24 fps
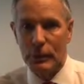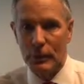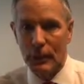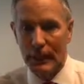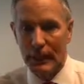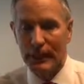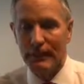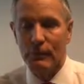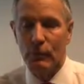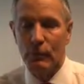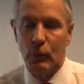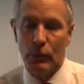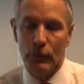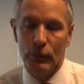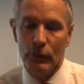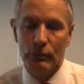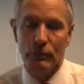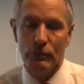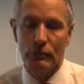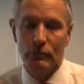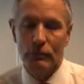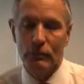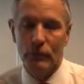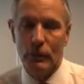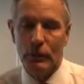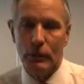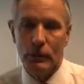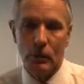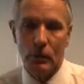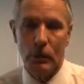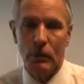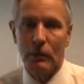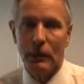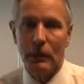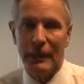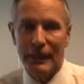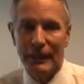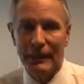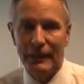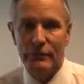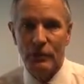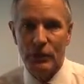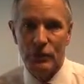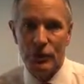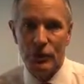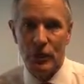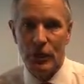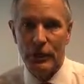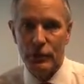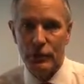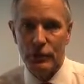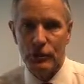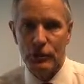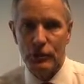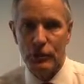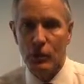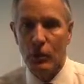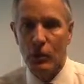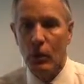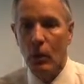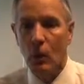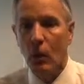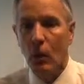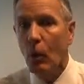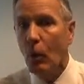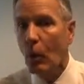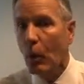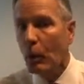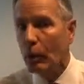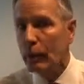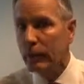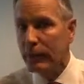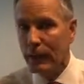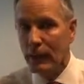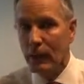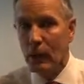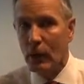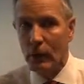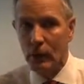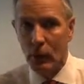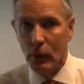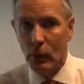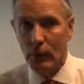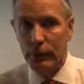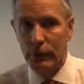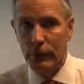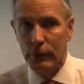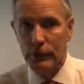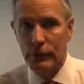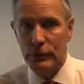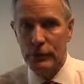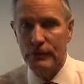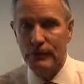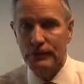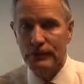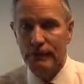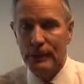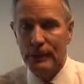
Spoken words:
what are called claims adjusters, or they are lawyers.